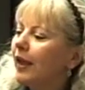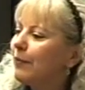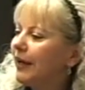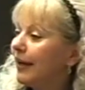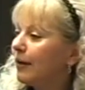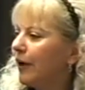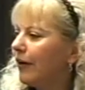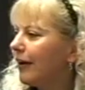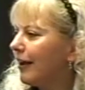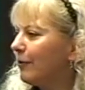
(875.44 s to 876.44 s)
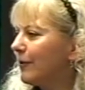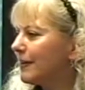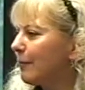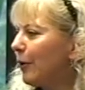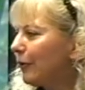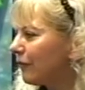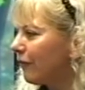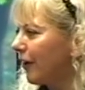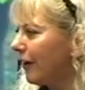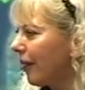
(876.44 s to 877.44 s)
But in America, it was the most
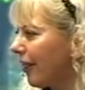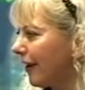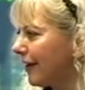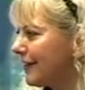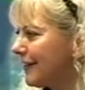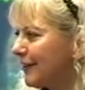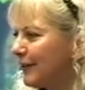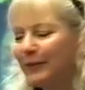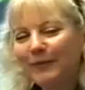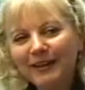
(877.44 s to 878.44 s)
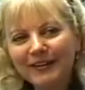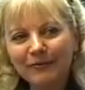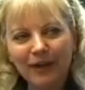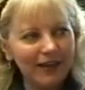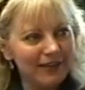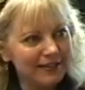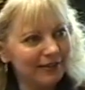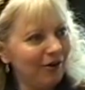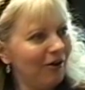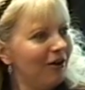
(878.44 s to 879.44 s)
fun thing to do because we had this
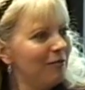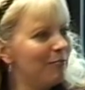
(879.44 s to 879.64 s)
long